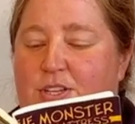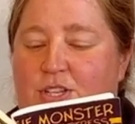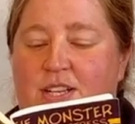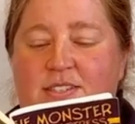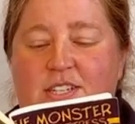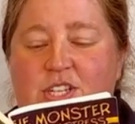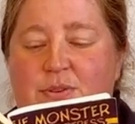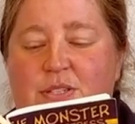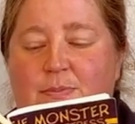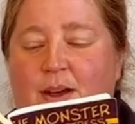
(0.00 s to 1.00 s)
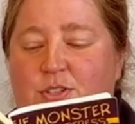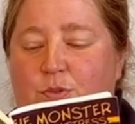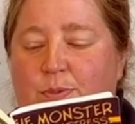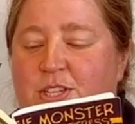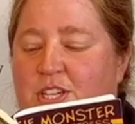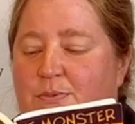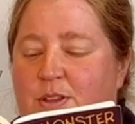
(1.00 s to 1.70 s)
Just as she was about to reach in